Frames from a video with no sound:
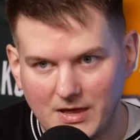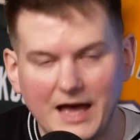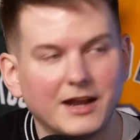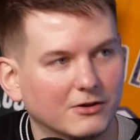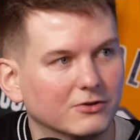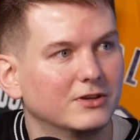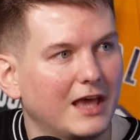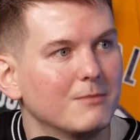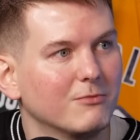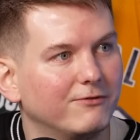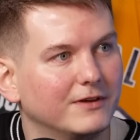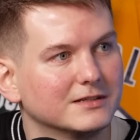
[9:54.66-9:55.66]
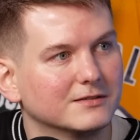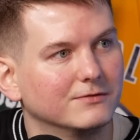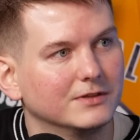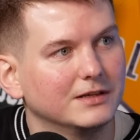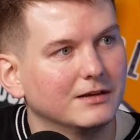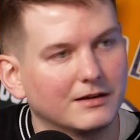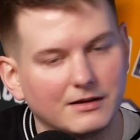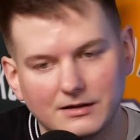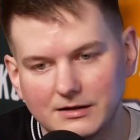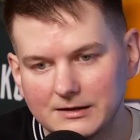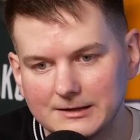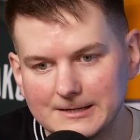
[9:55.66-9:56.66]
had a good game offensively.
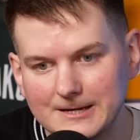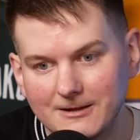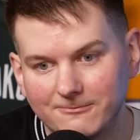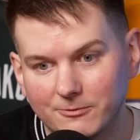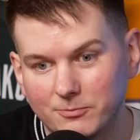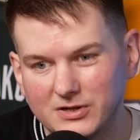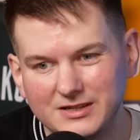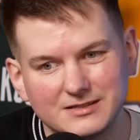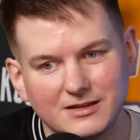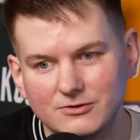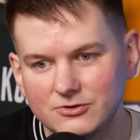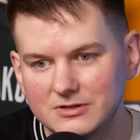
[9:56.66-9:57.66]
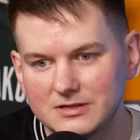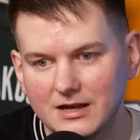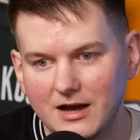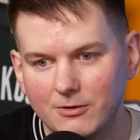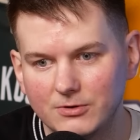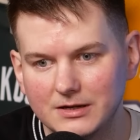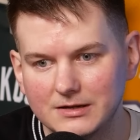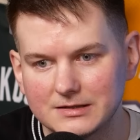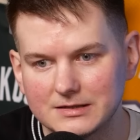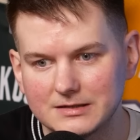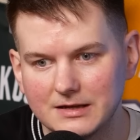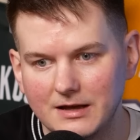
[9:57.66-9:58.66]
And for Partizan, you just see how it
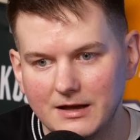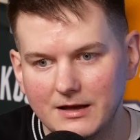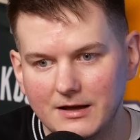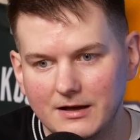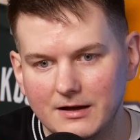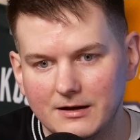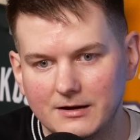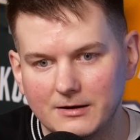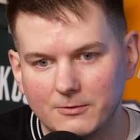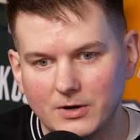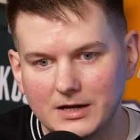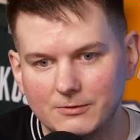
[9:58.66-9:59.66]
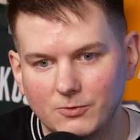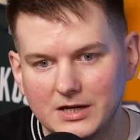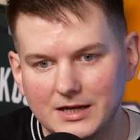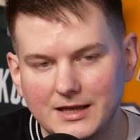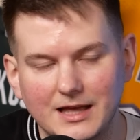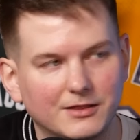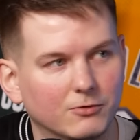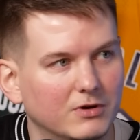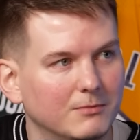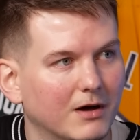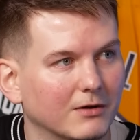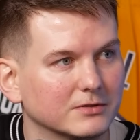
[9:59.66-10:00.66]
is when they get the
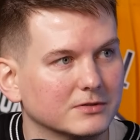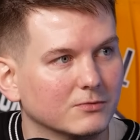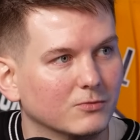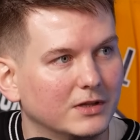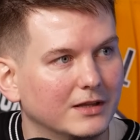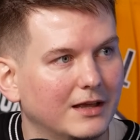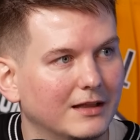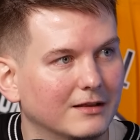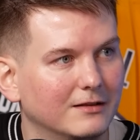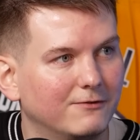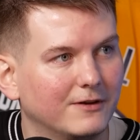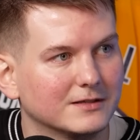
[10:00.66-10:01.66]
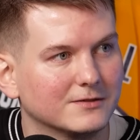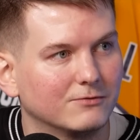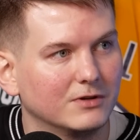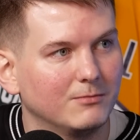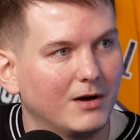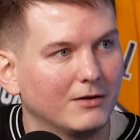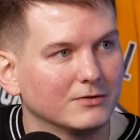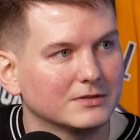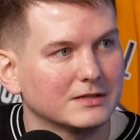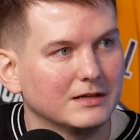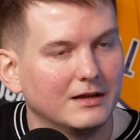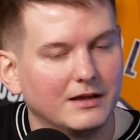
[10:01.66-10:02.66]
rebounds. When they get the defensive
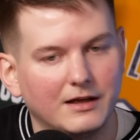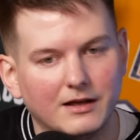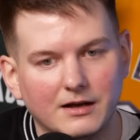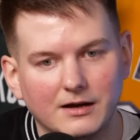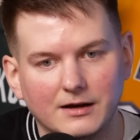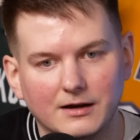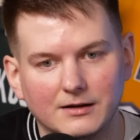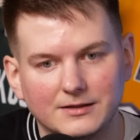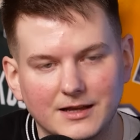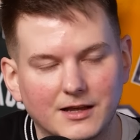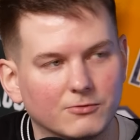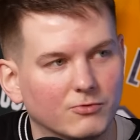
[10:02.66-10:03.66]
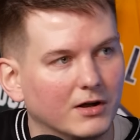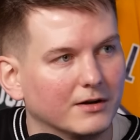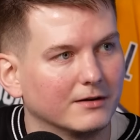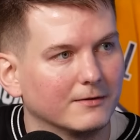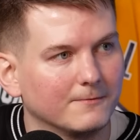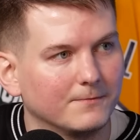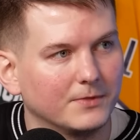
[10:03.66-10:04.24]
rebounds, they can run.